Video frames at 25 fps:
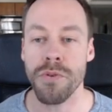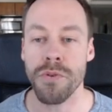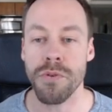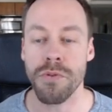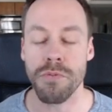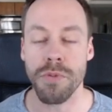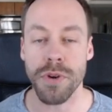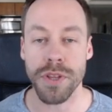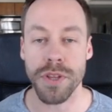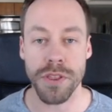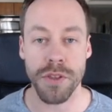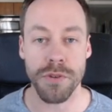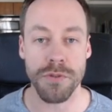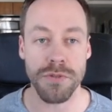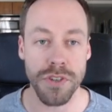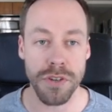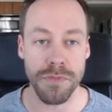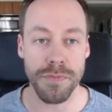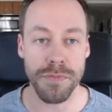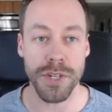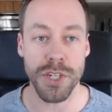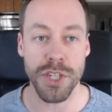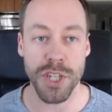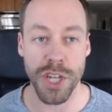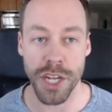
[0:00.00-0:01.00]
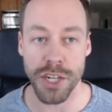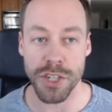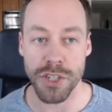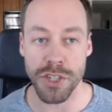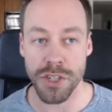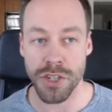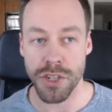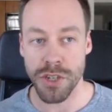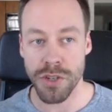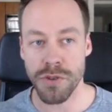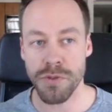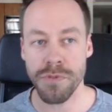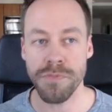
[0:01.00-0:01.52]
what those could be changed
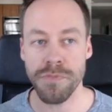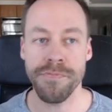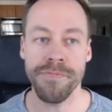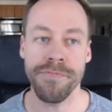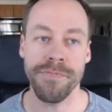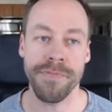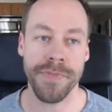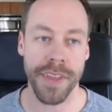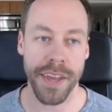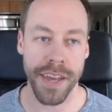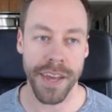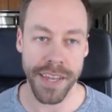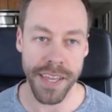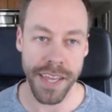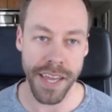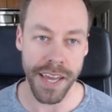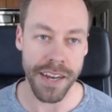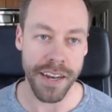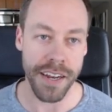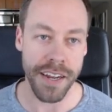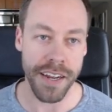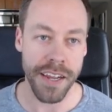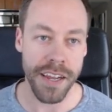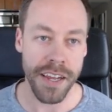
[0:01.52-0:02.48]
to, again,